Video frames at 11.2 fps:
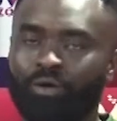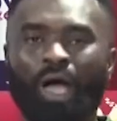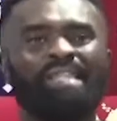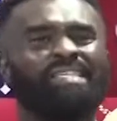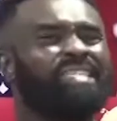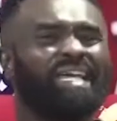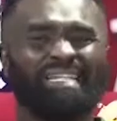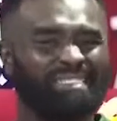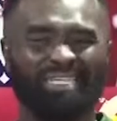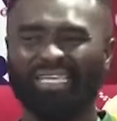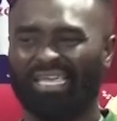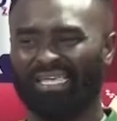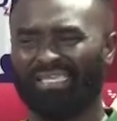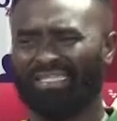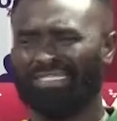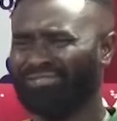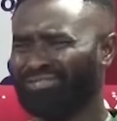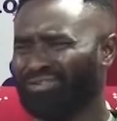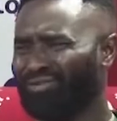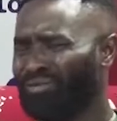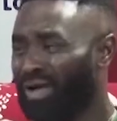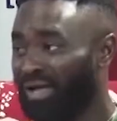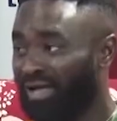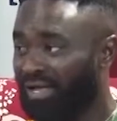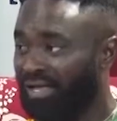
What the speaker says: I decided to say, dear friend, Roba.